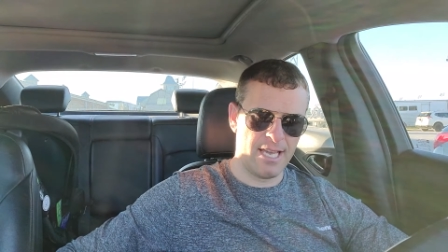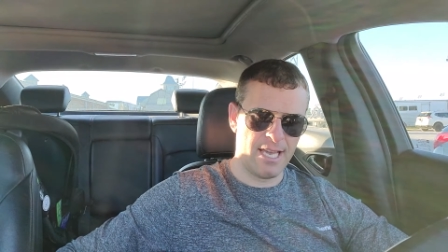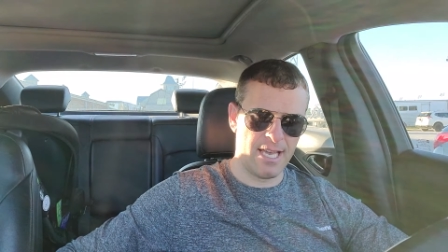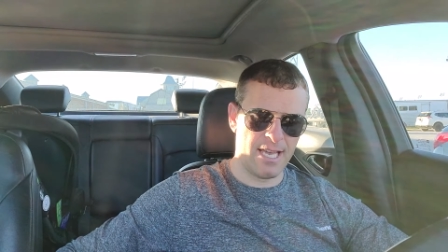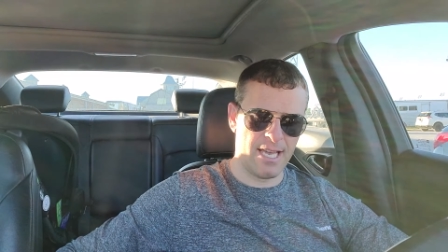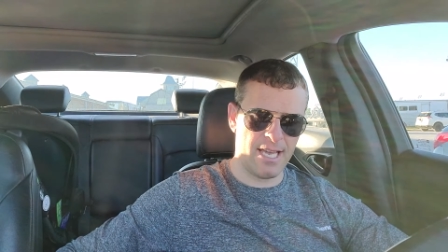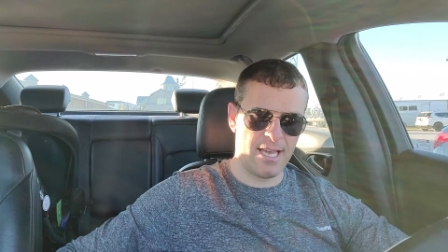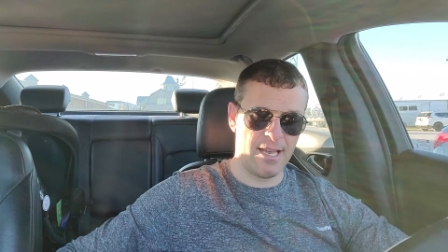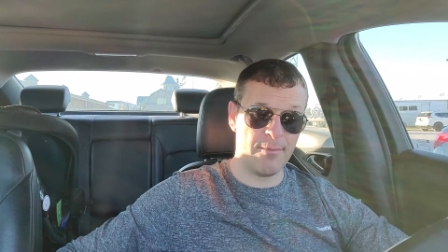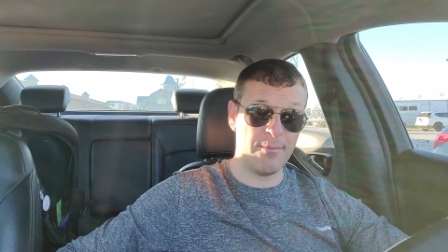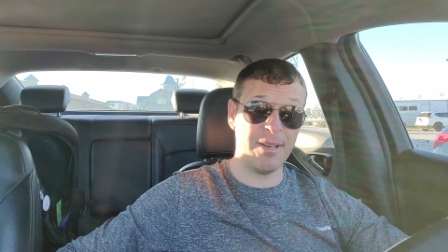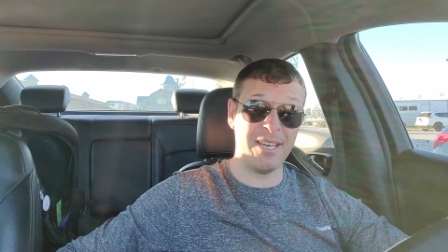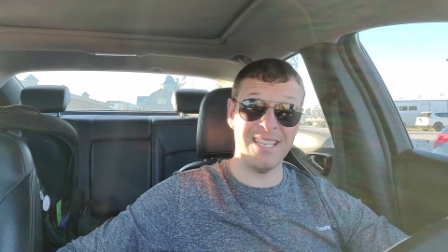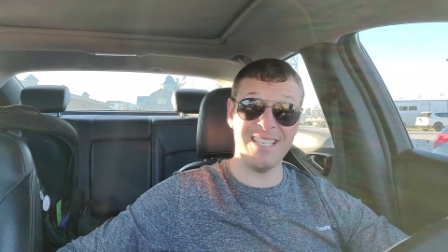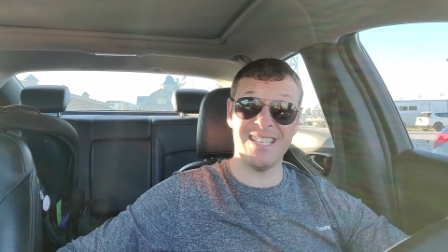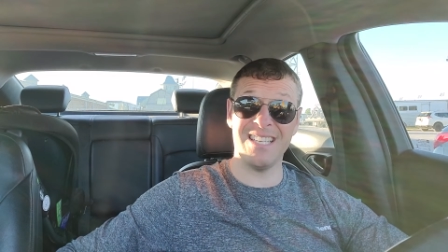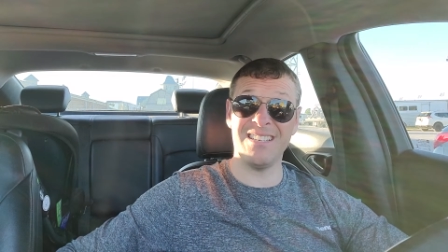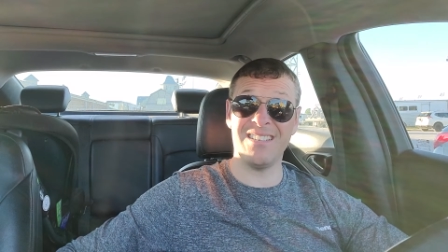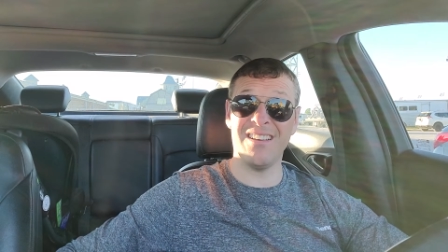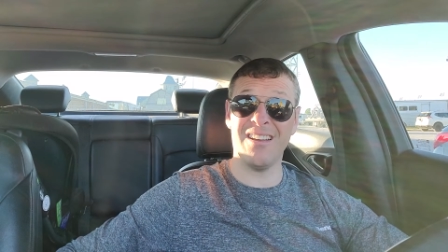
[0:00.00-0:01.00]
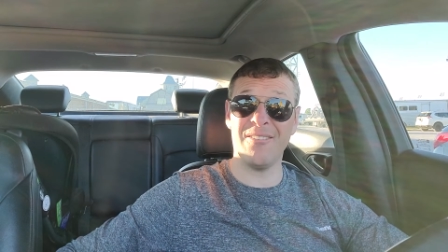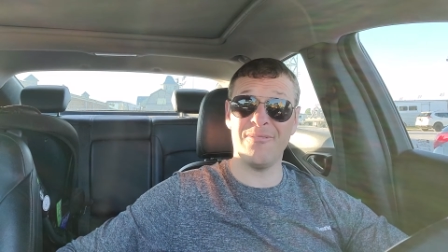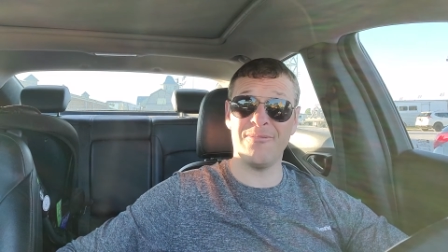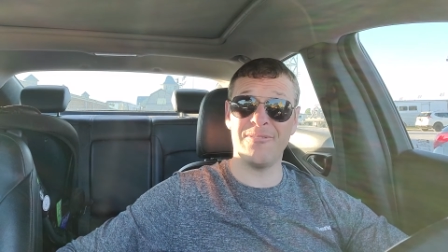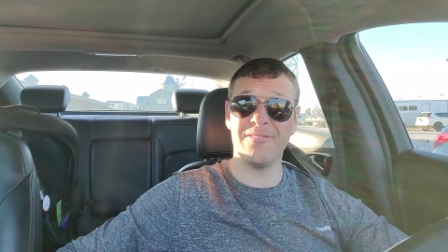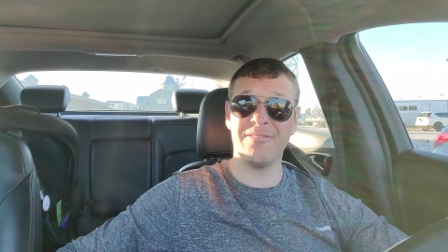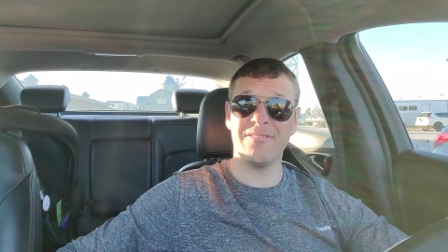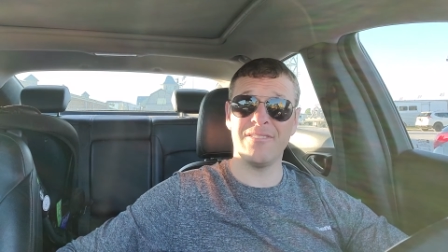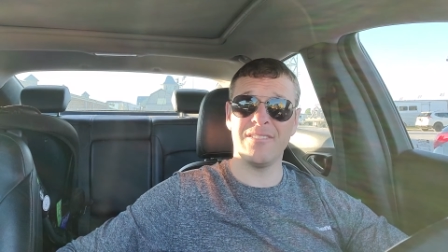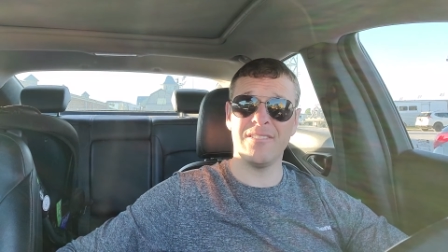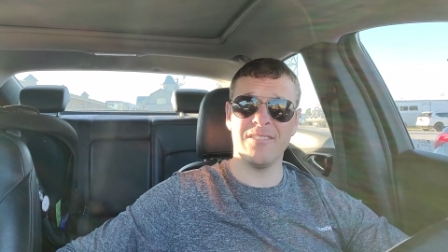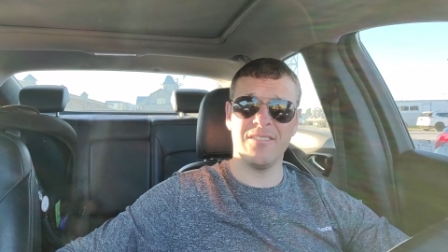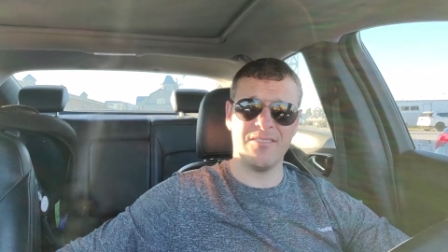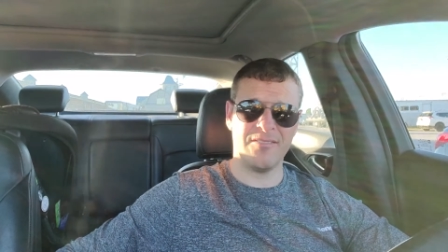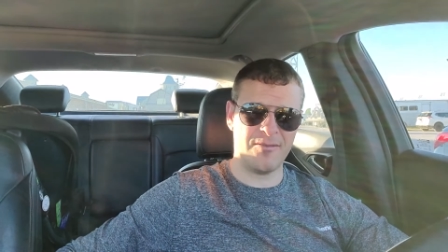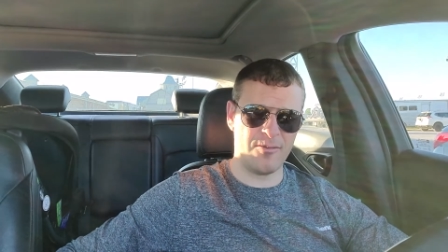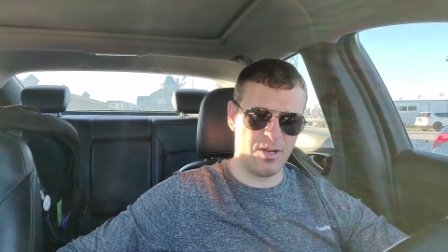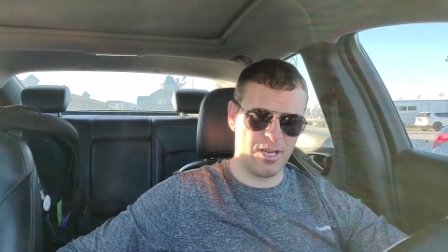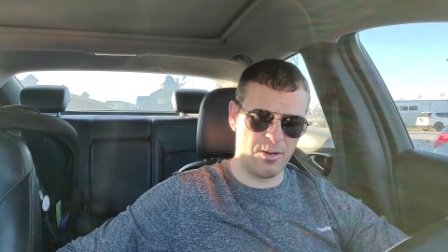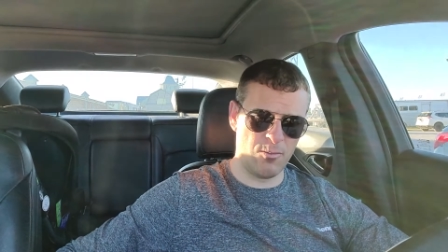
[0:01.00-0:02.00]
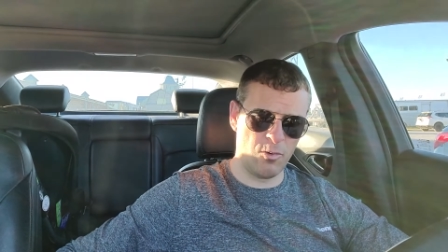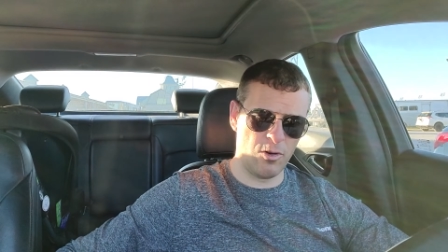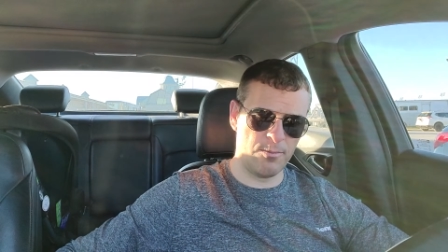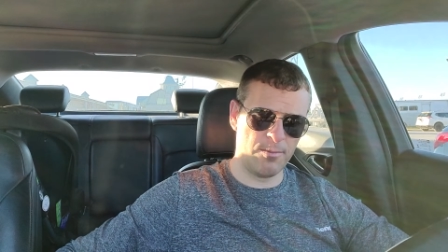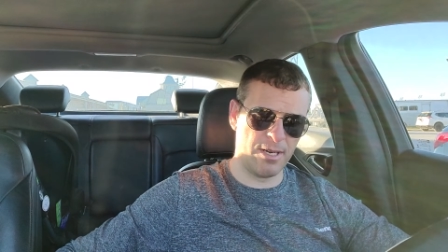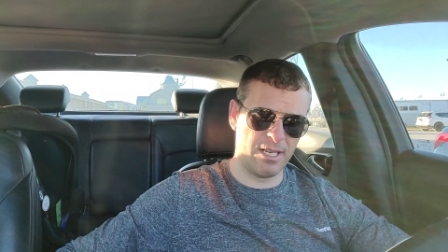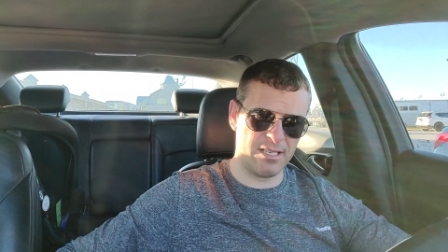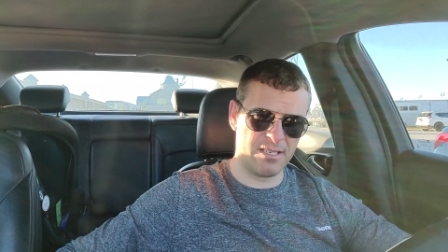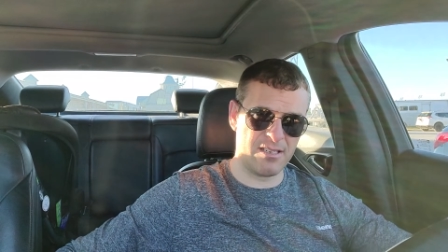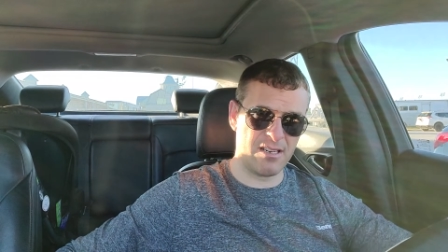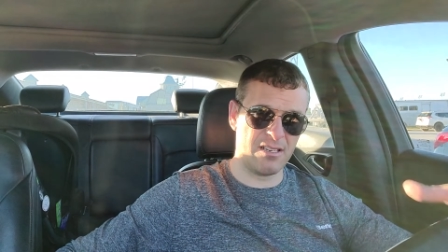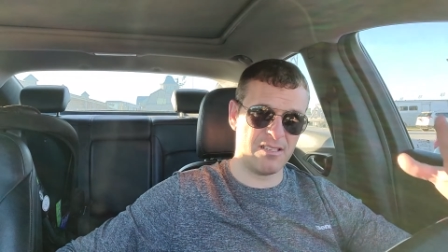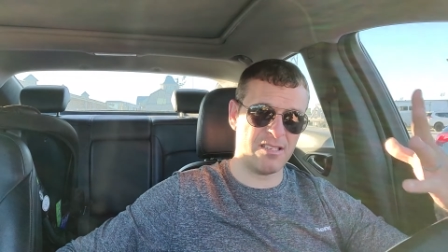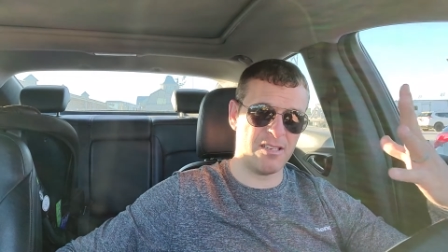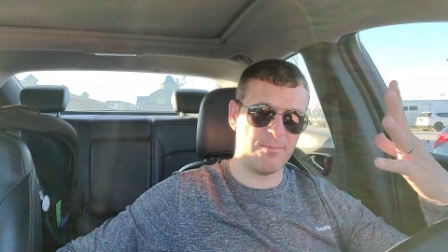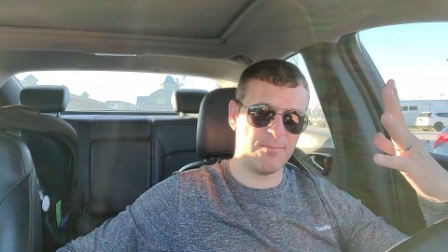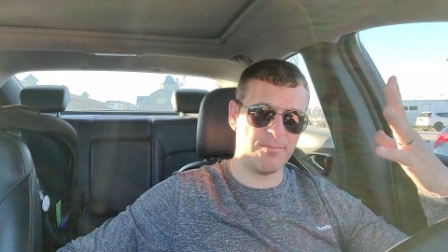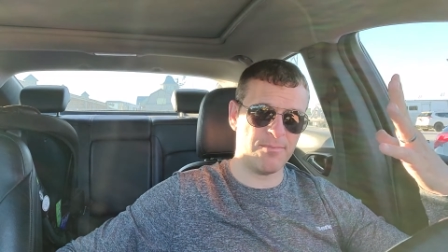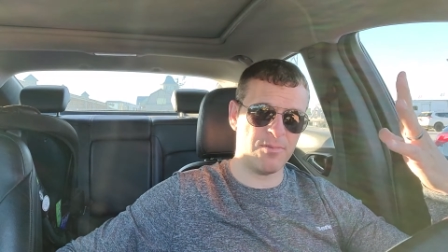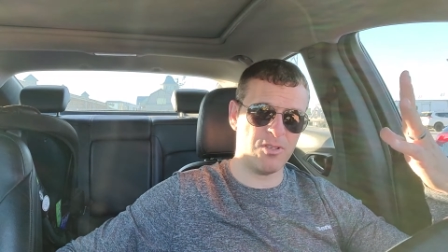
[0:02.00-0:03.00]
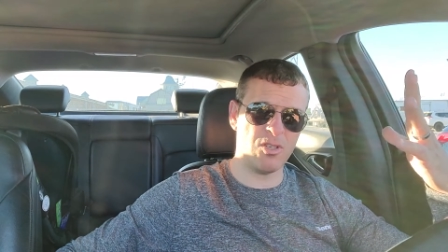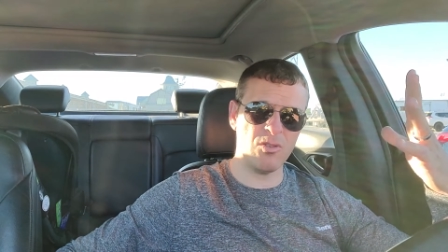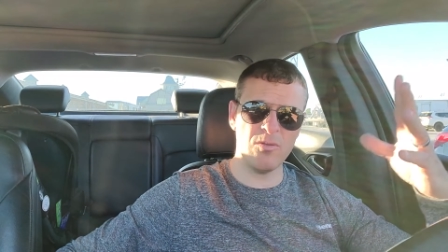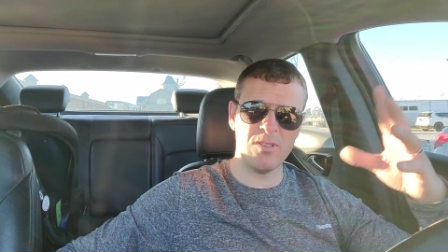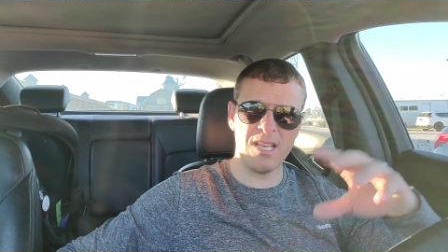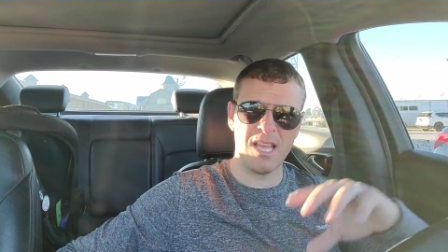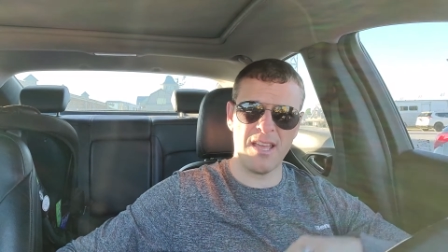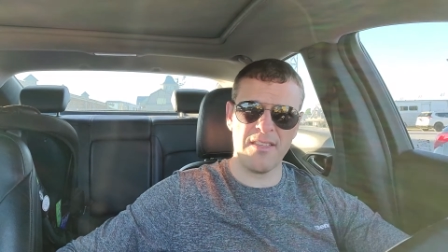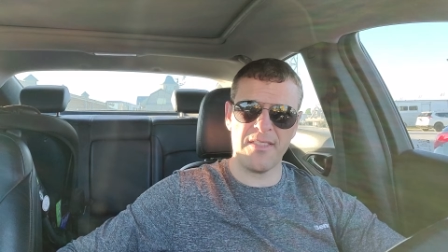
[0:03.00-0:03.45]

Uh, but he's in tough when Woodbine starts up Tuesday,